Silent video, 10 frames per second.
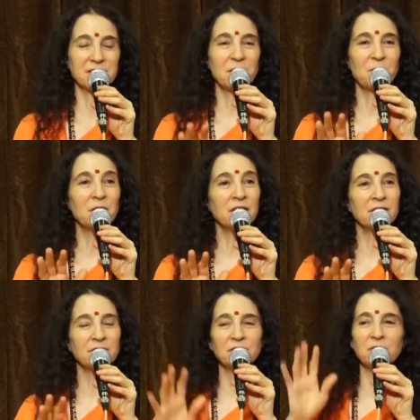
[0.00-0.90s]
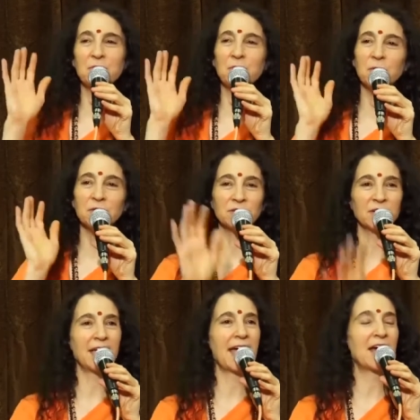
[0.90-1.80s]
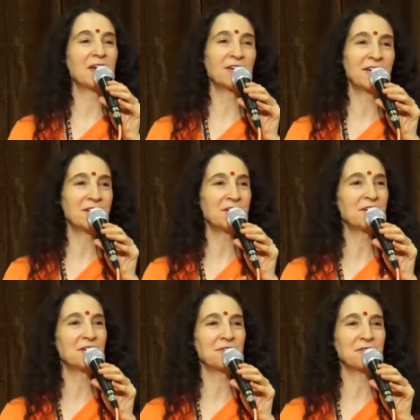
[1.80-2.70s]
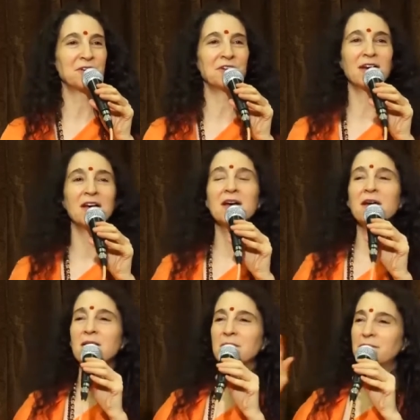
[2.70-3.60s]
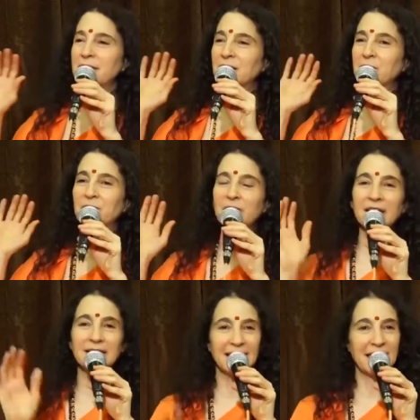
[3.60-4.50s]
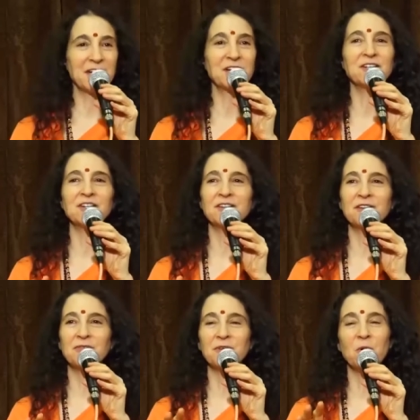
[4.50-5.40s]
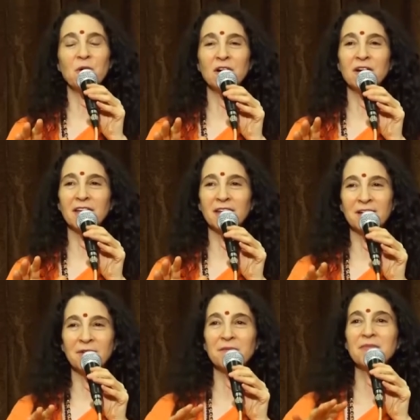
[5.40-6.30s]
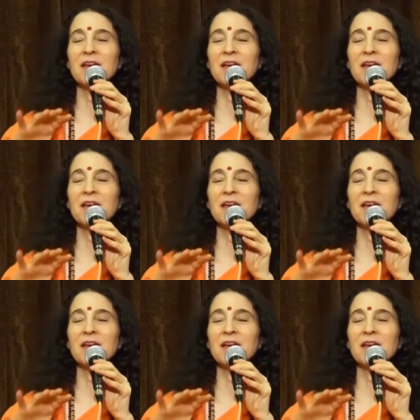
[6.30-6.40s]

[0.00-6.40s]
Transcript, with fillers: Don't worry if you're a boulder carrier, if you're a big bricklayer, if you're, you know,